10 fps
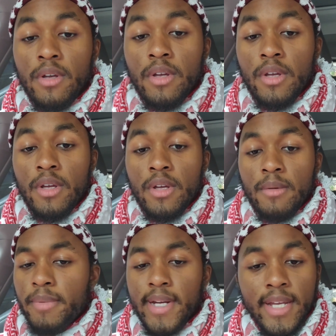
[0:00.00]
But it
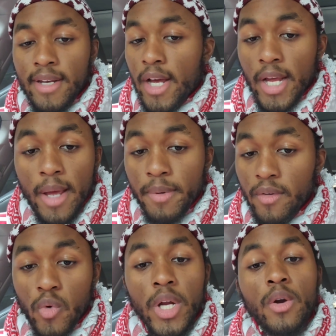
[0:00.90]
cannot happen if we're not
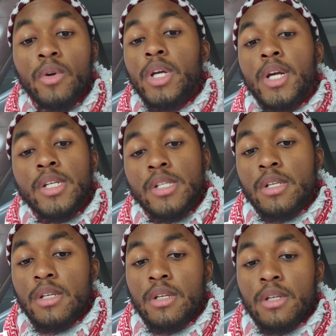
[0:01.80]
organized.
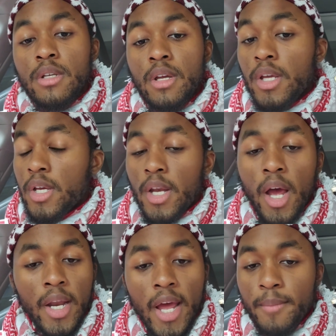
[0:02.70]
It cannot
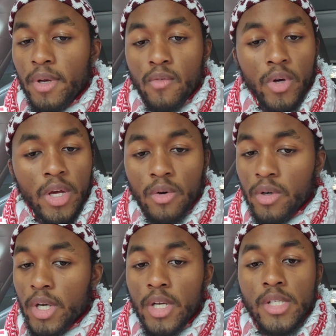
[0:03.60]
happen if we're not
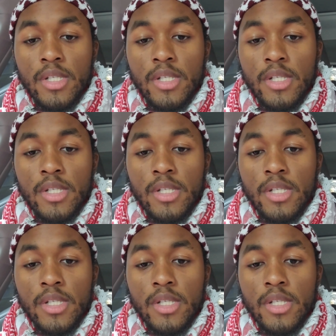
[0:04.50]
organized.